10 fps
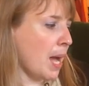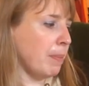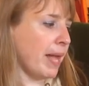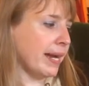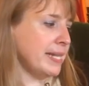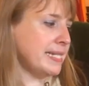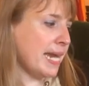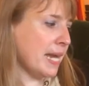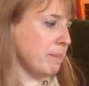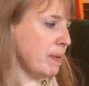A black and
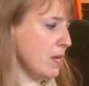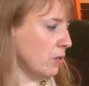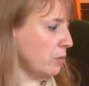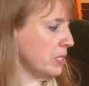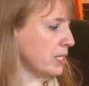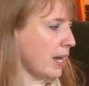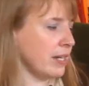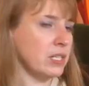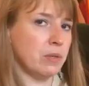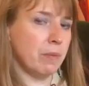tan beagle was
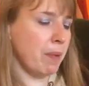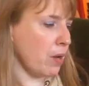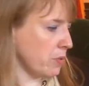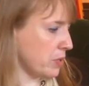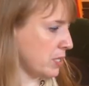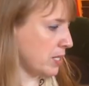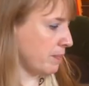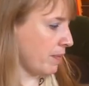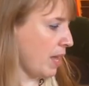tied to a post.